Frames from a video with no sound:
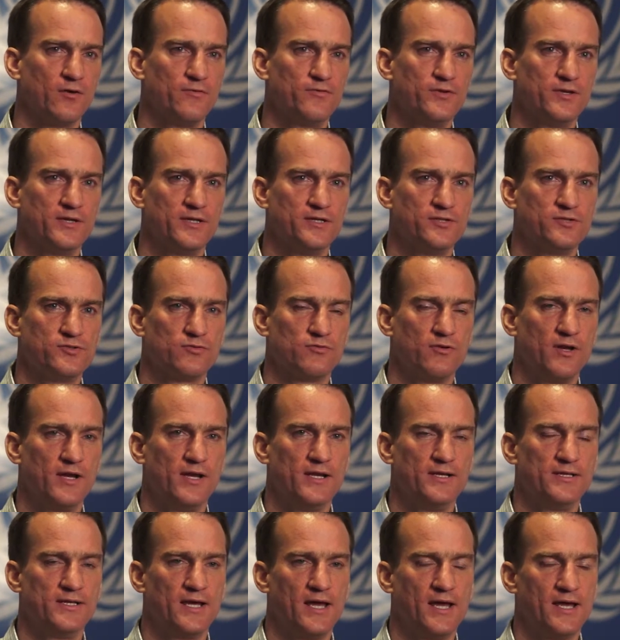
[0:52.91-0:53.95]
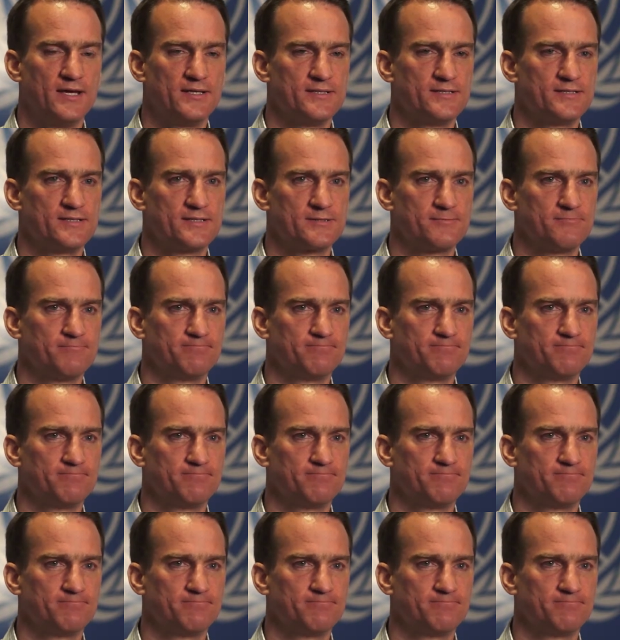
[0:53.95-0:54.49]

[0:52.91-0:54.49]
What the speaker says: if you get trained as